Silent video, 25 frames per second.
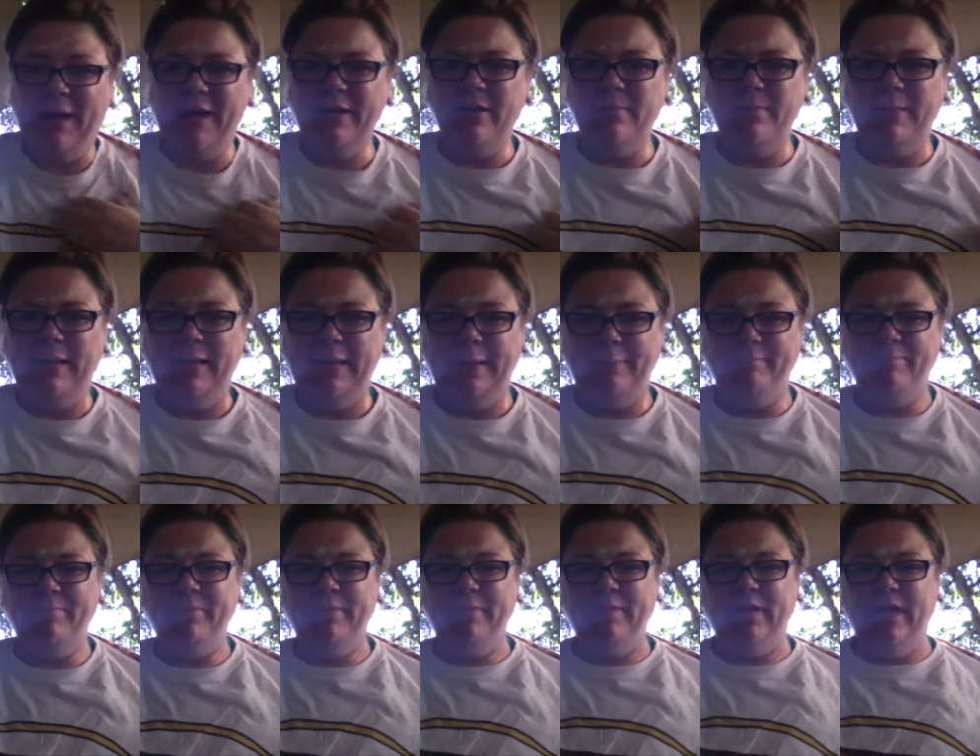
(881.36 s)
Pardon me.
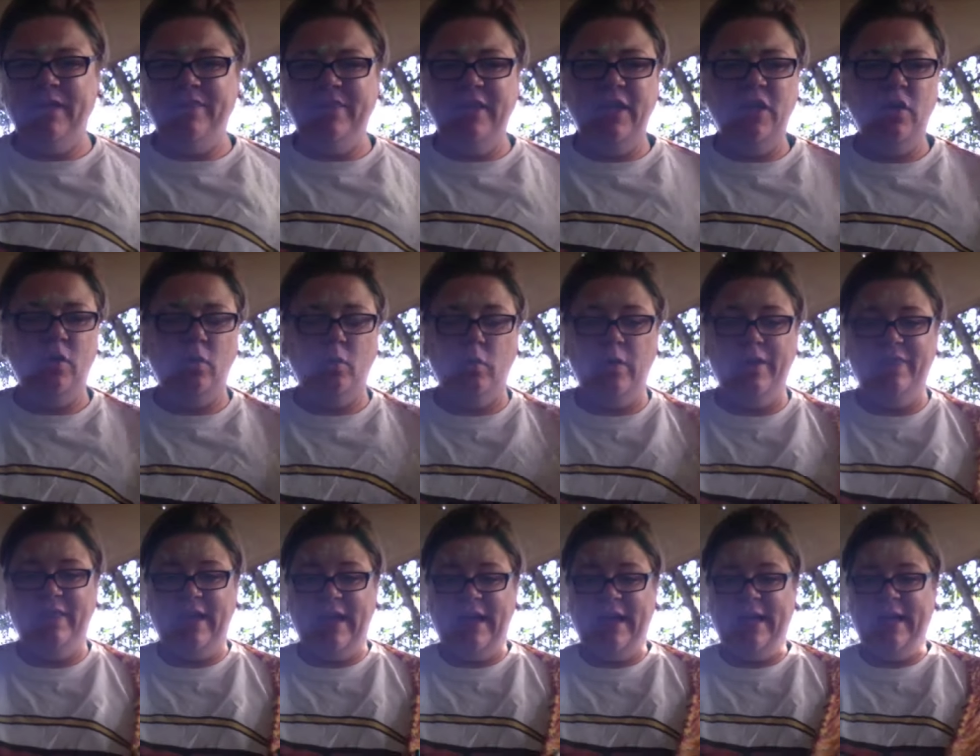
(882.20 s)
I think
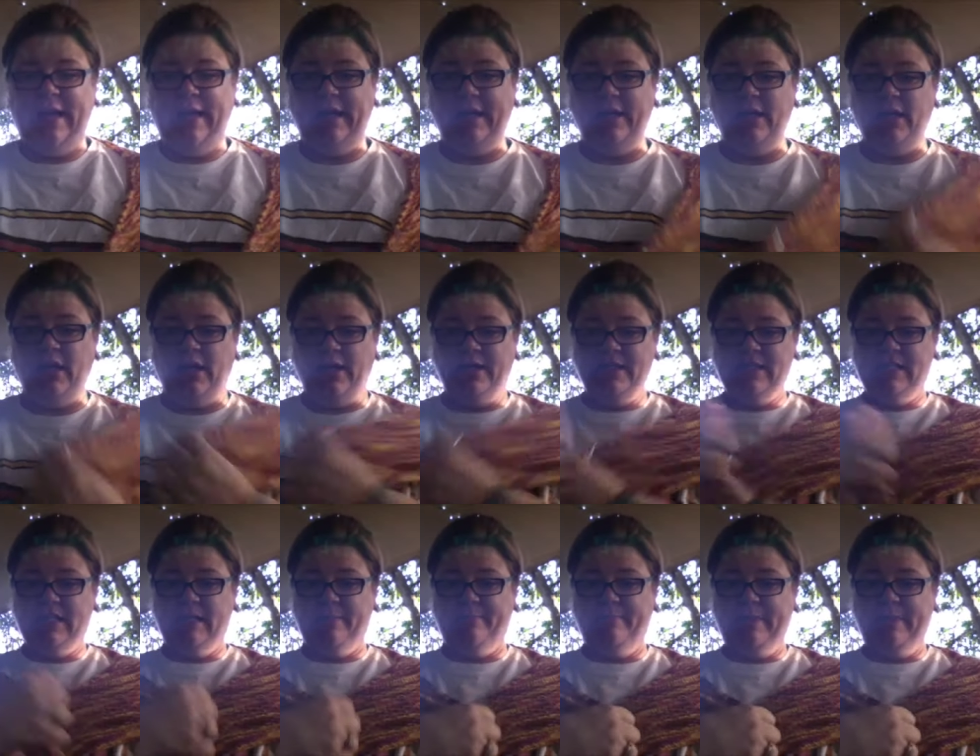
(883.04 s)
with a
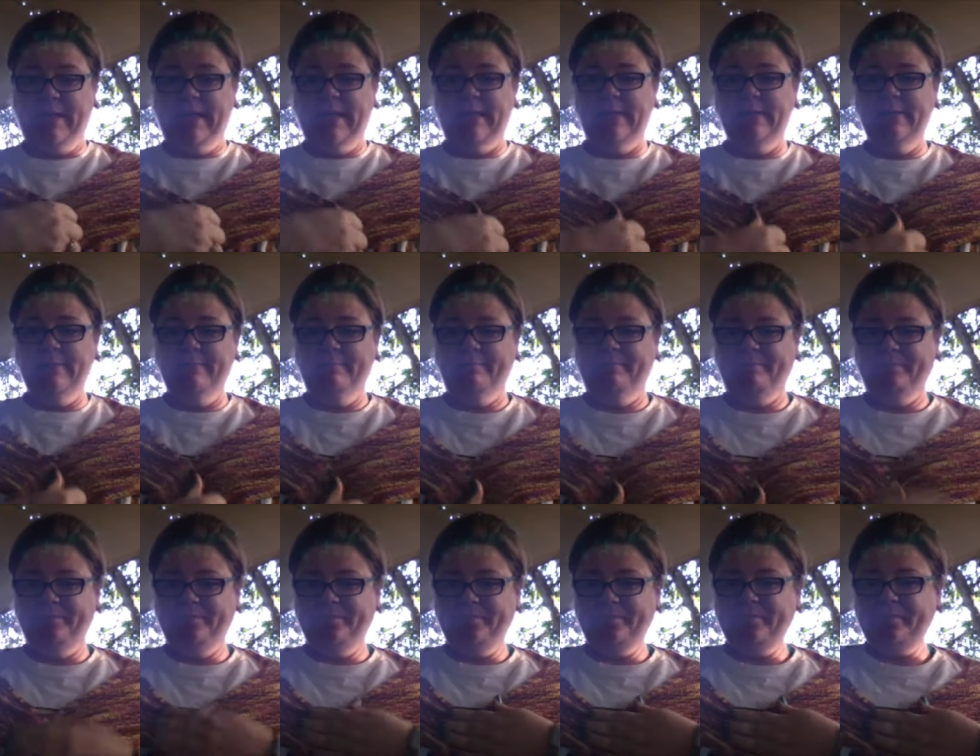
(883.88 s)
nice pin,
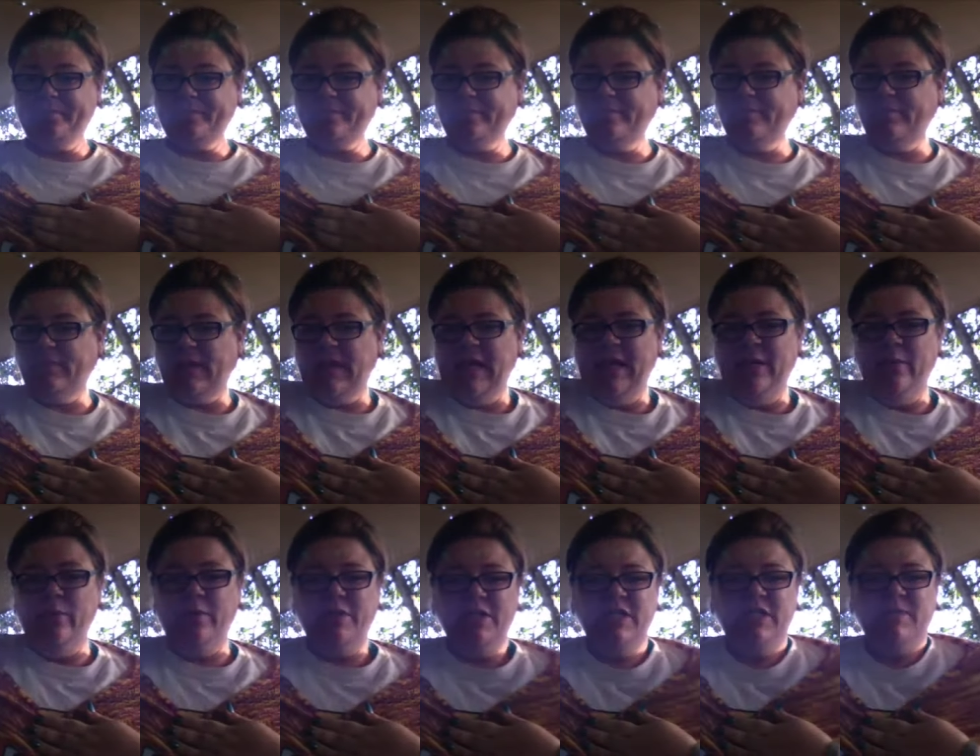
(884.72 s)
it
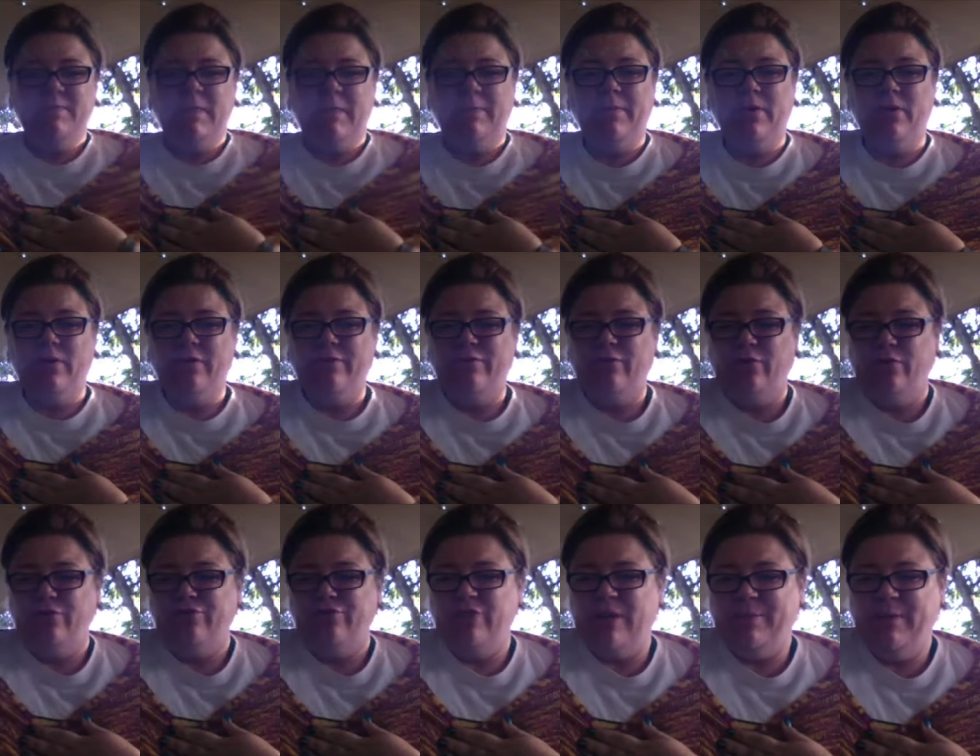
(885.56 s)
would just be beautiful to
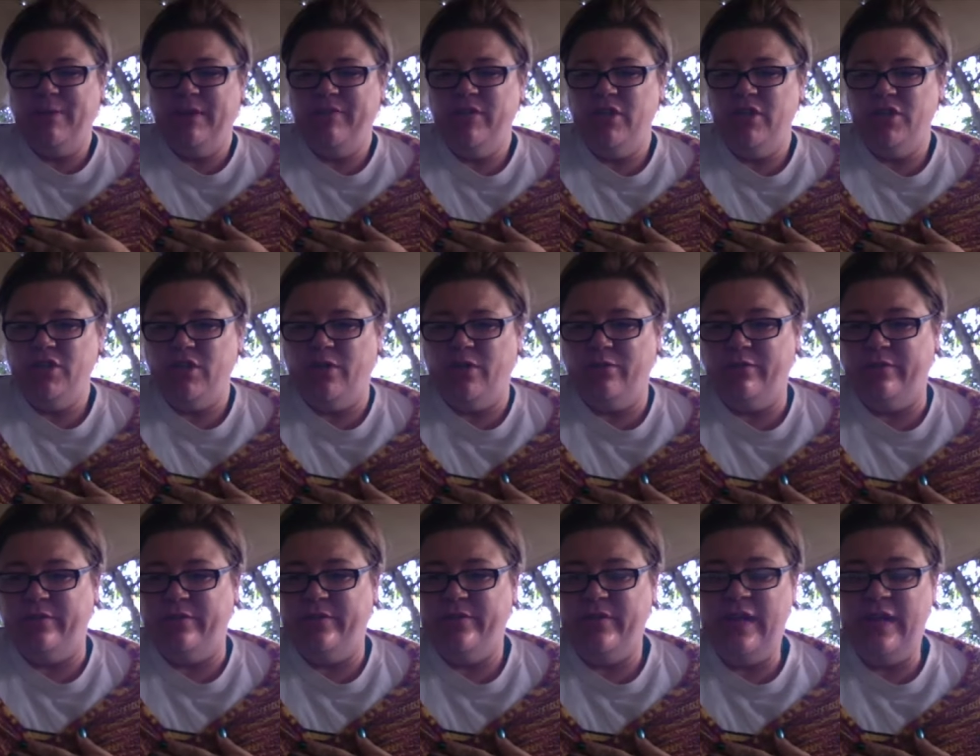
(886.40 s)
drape over the
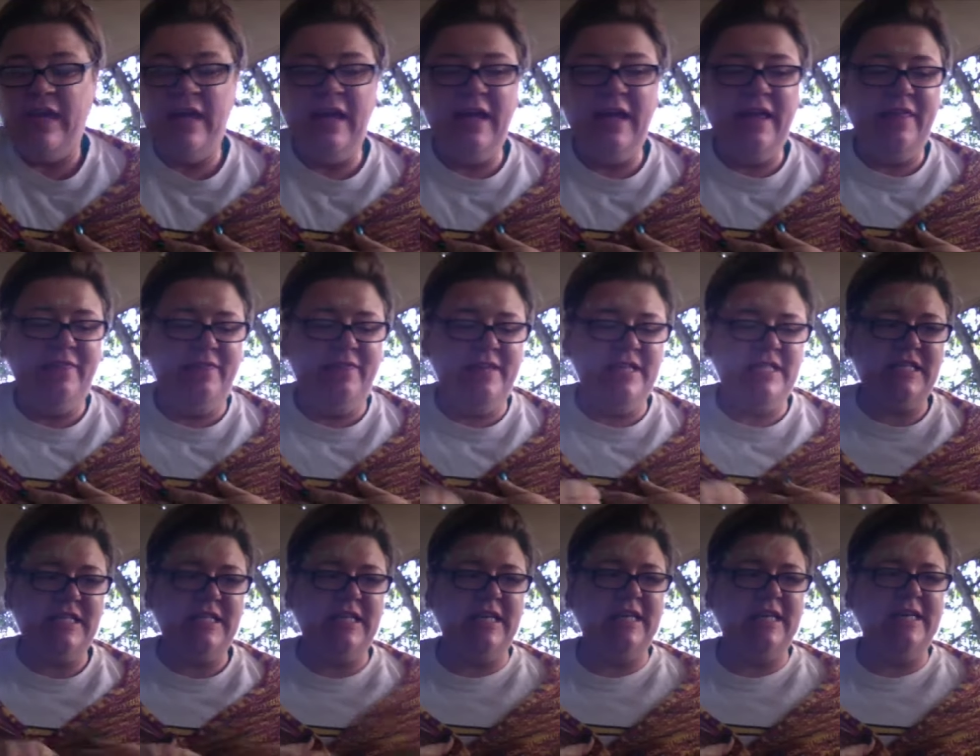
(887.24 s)
shoulders.
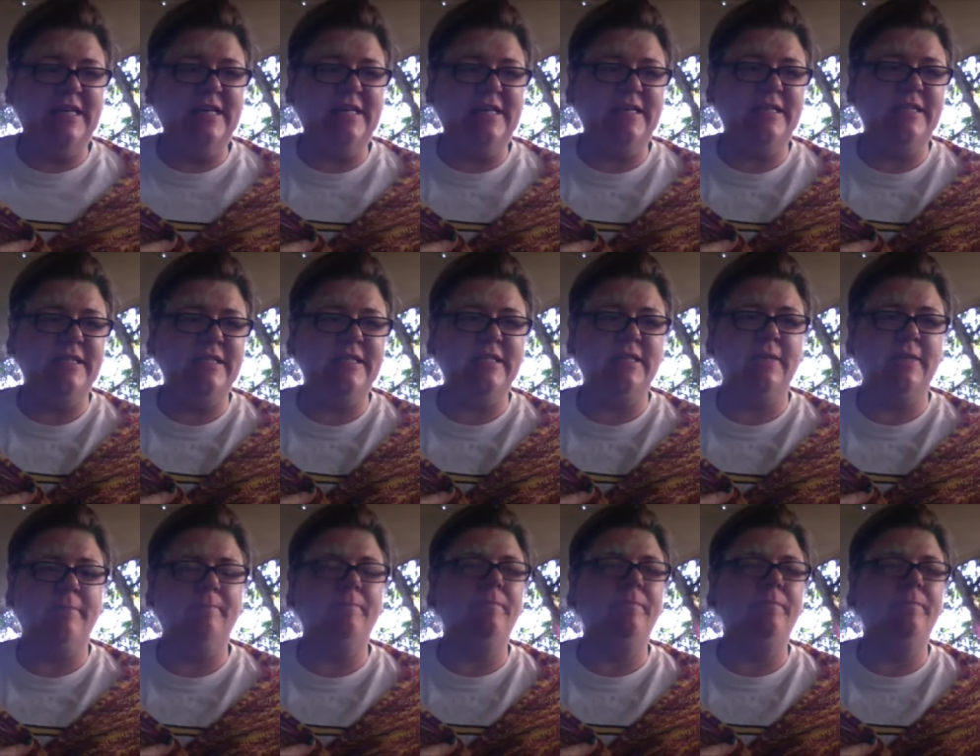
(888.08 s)
This is.